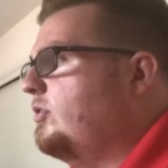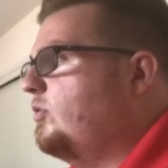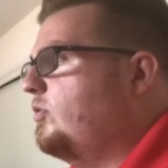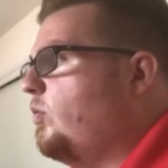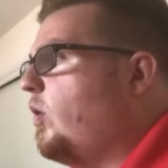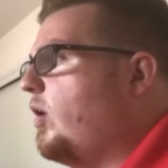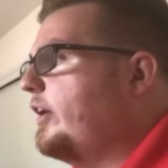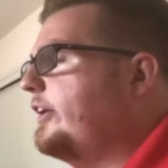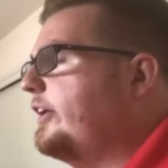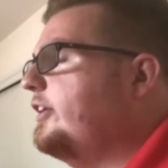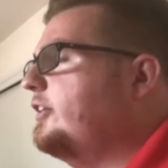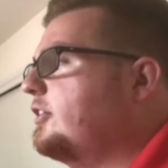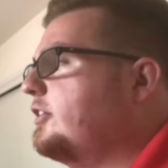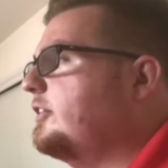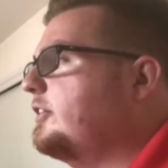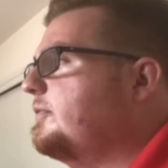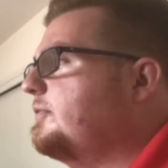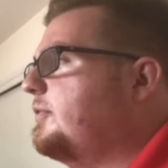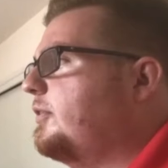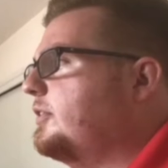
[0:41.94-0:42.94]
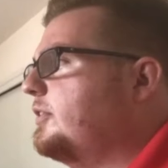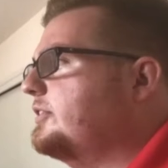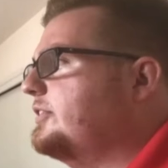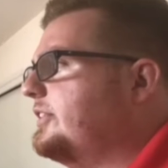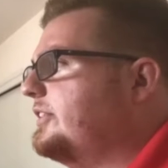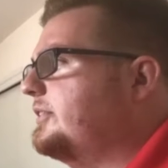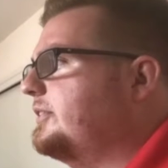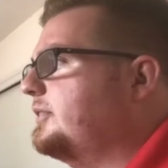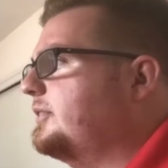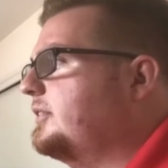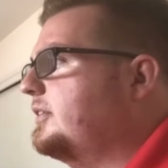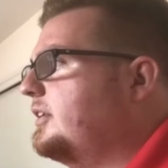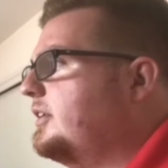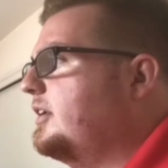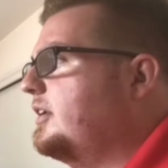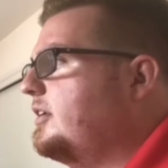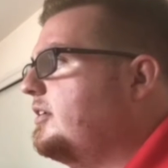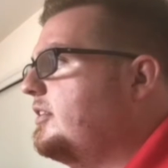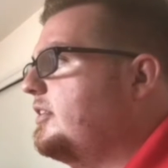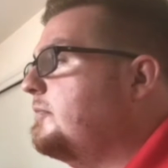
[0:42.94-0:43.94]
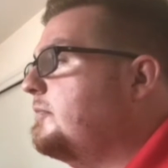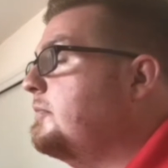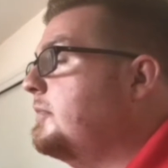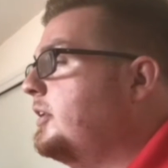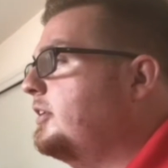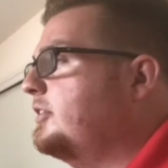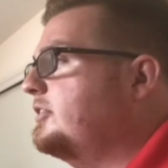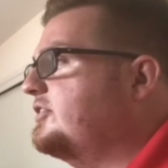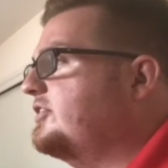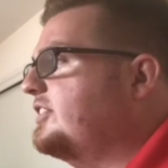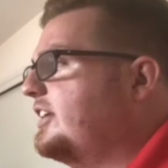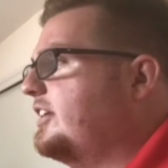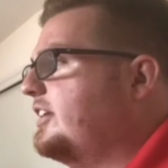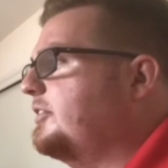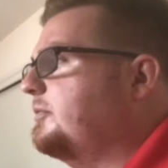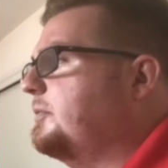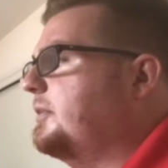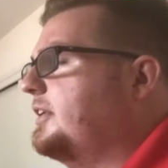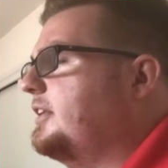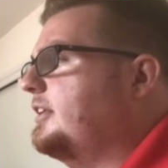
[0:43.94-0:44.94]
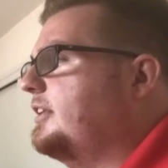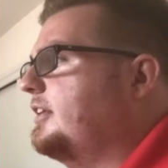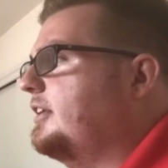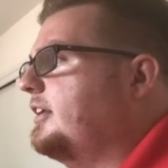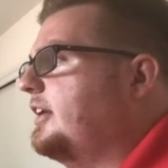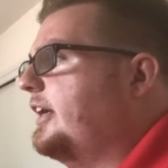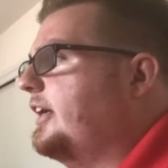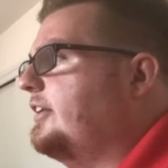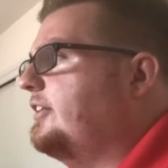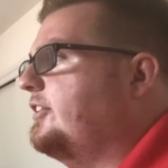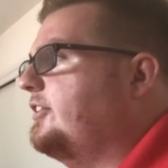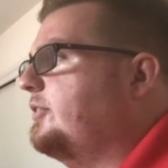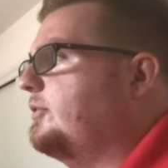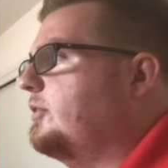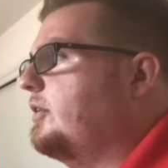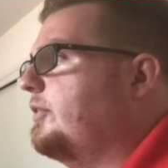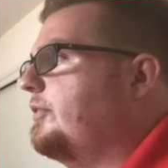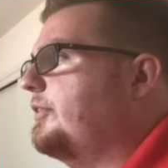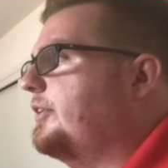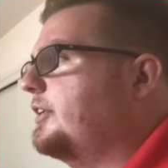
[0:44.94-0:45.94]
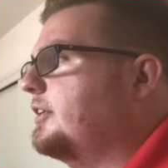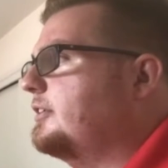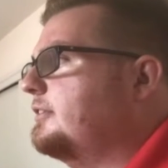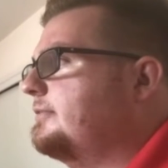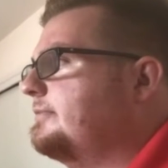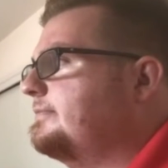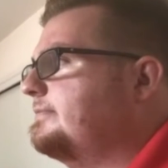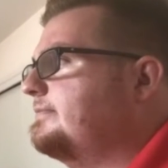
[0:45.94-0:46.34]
What are you looking forward to the most as being a new owner?